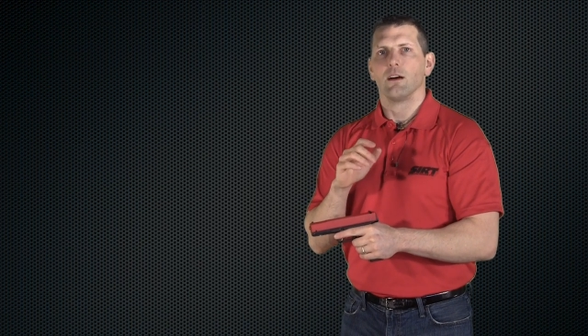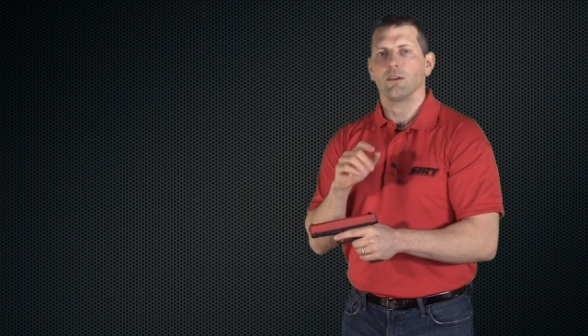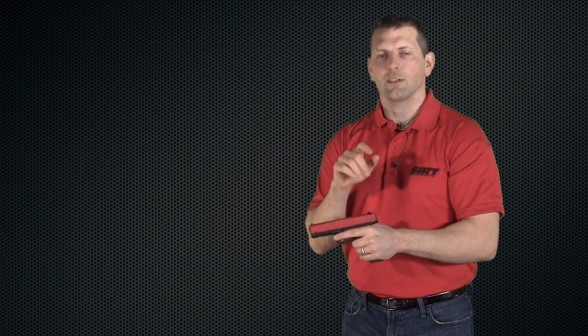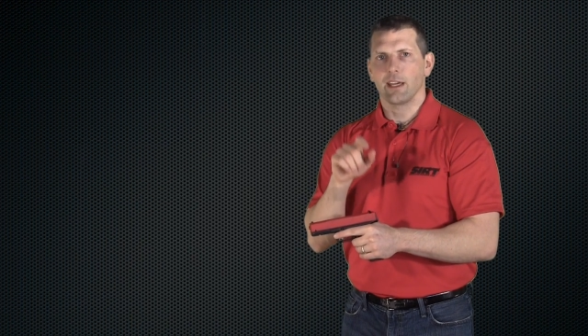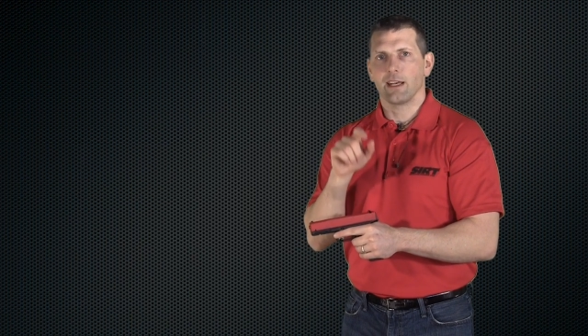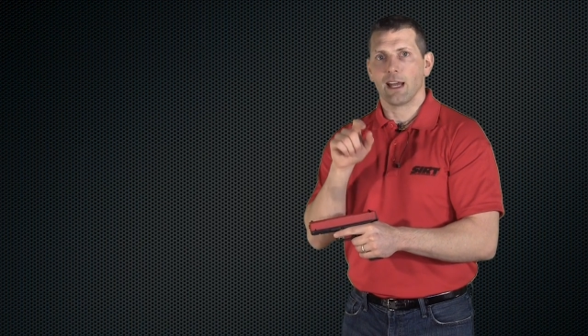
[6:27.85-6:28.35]

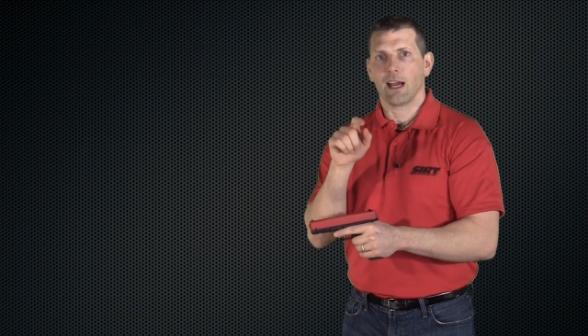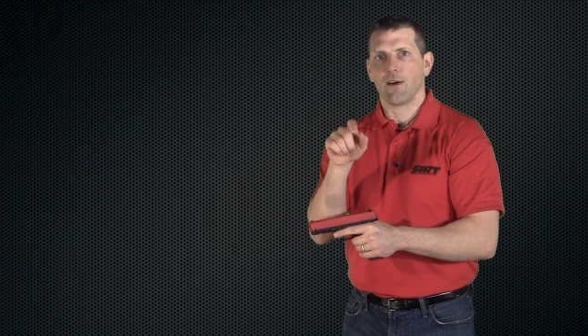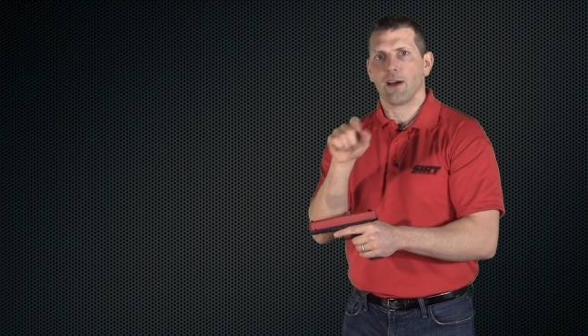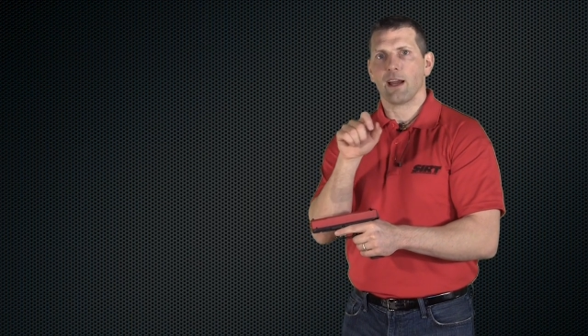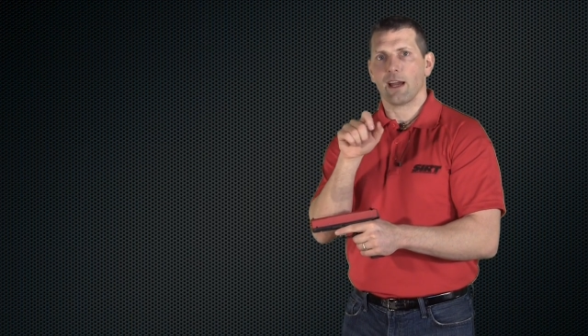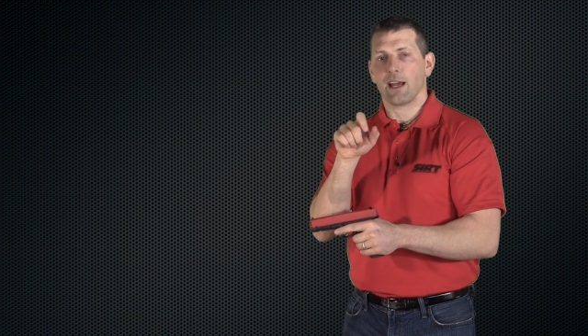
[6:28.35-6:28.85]
okay,
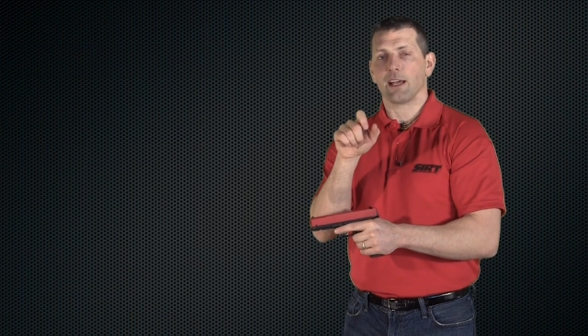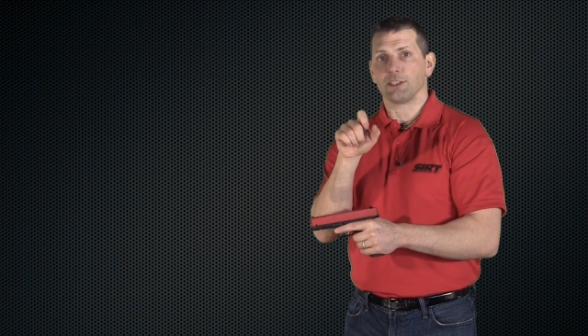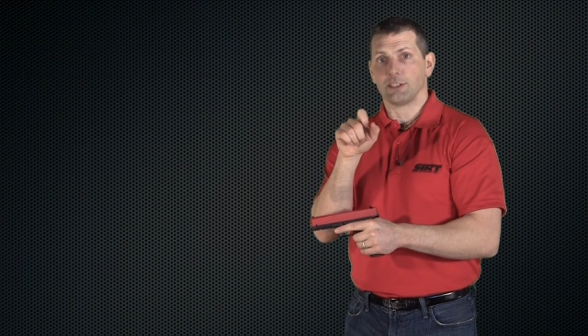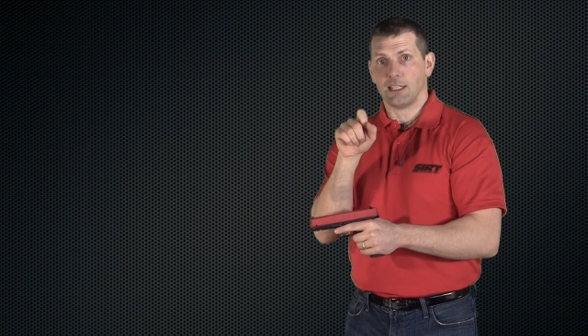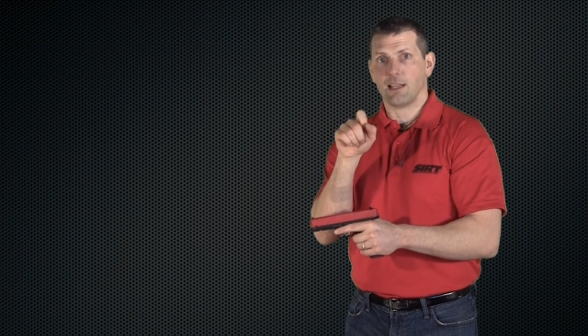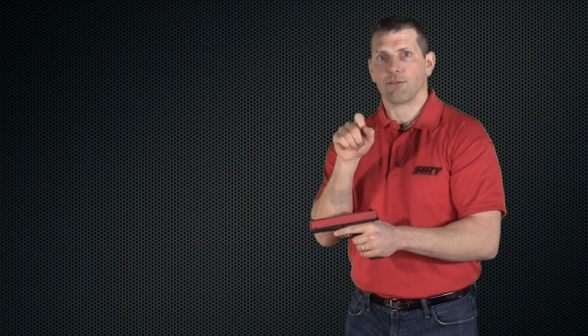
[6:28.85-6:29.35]
now I
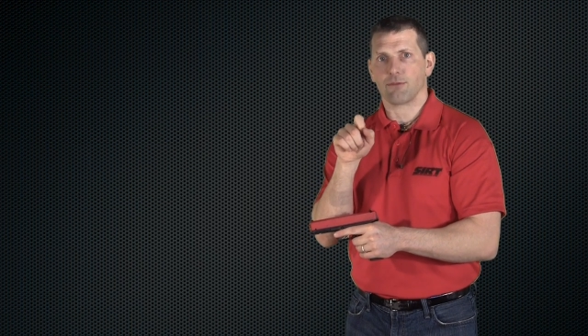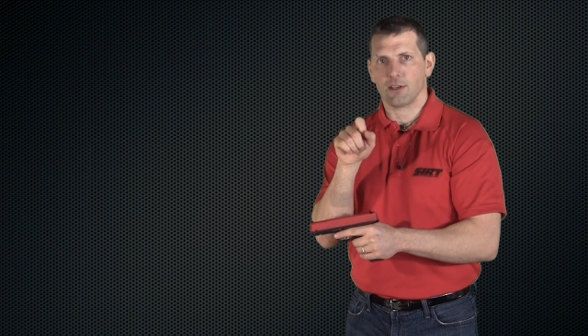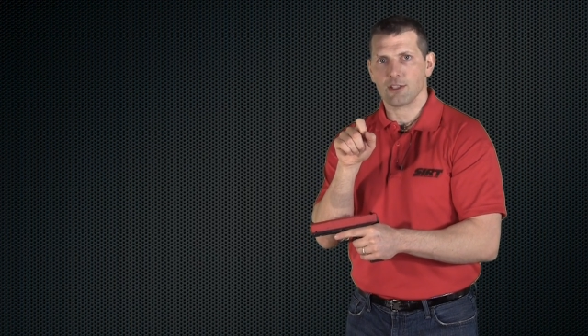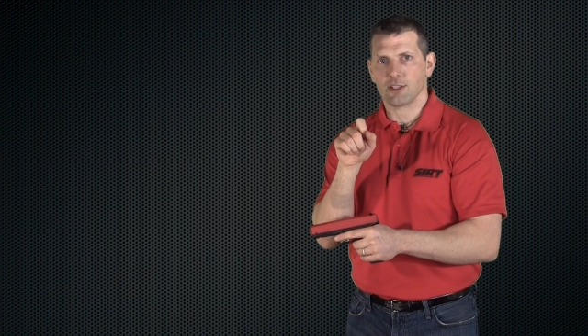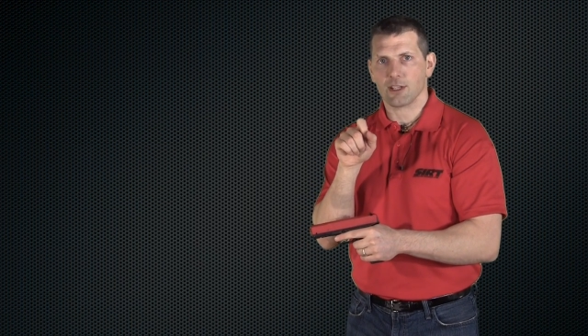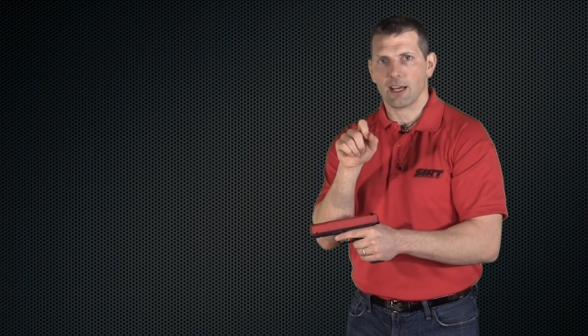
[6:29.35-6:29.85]
see that
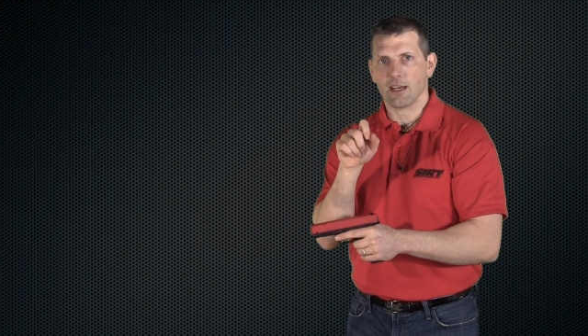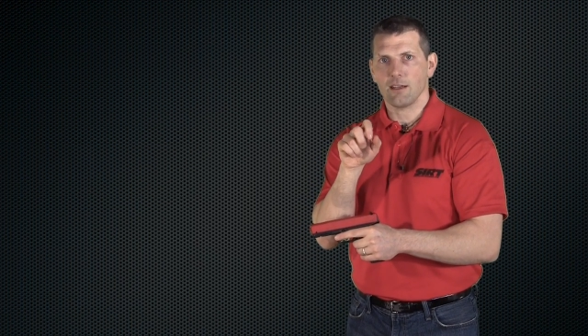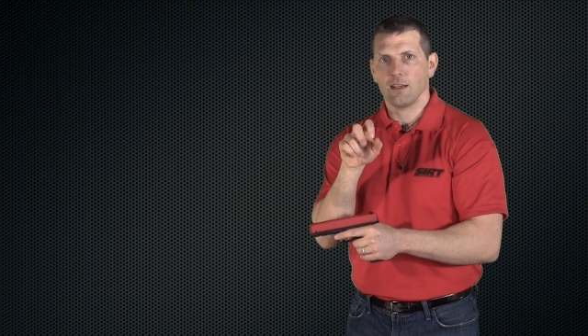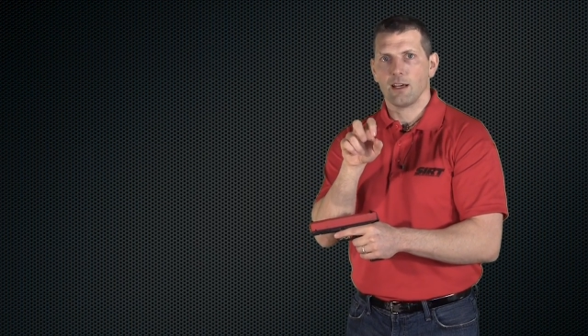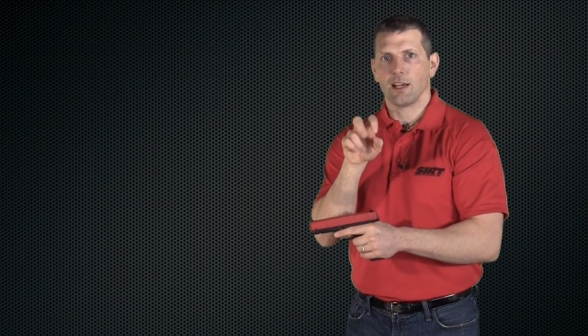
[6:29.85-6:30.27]
front sight.